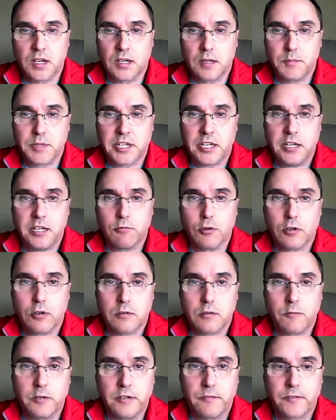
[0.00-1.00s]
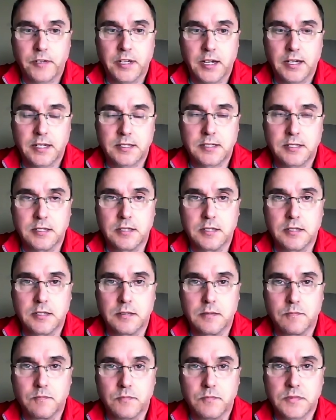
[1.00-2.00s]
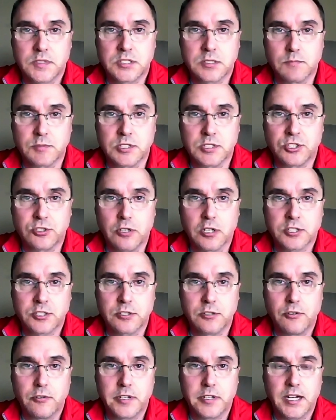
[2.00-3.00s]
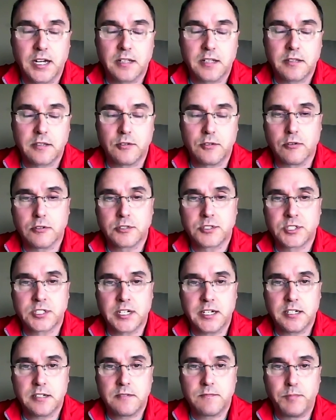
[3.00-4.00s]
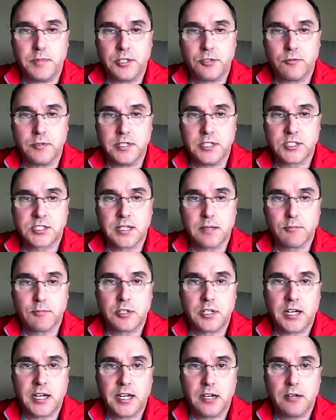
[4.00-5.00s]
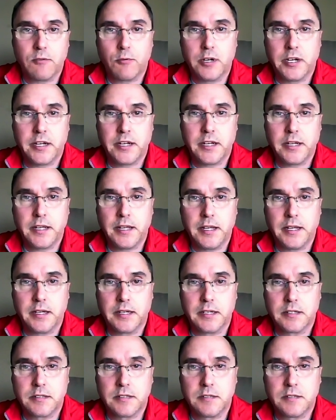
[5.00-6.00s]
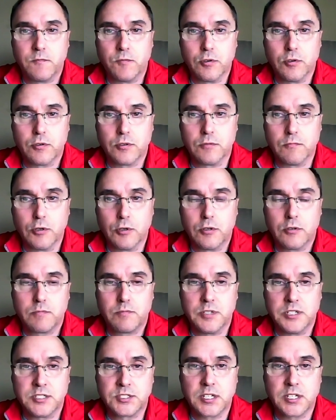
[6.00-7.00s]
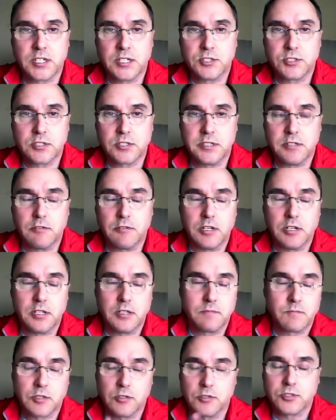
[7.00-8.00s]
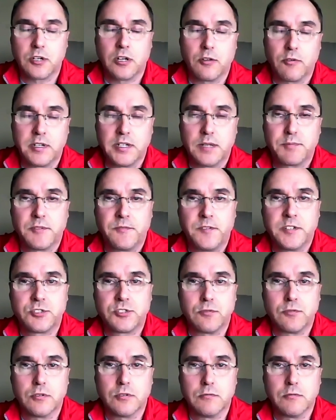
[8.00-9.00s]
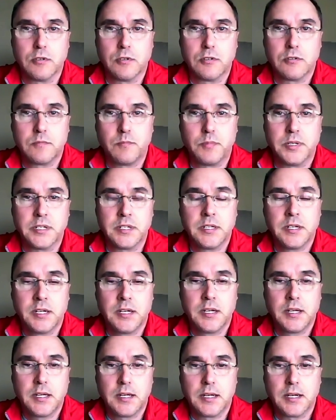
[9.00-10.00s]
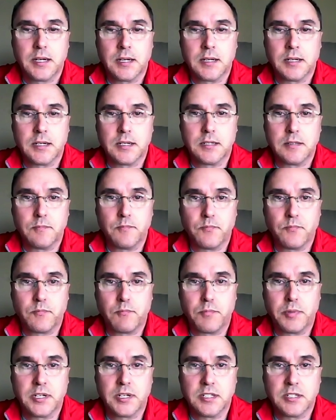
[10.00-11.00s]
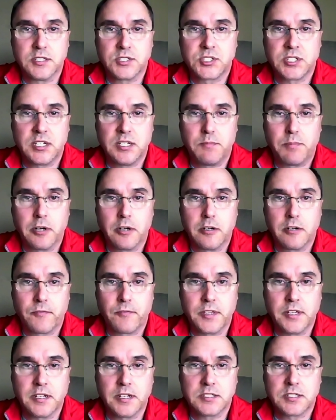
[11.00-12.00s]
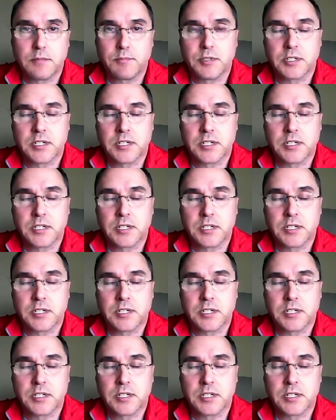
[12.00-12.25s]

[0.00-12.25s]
Uh, McKee Road, we've got uh, some construction going on on the north side between Seminole Highway and Verona Road, essentially. Well, it goes all the way up to Fitzgerald Road, but um, but in the city part of things up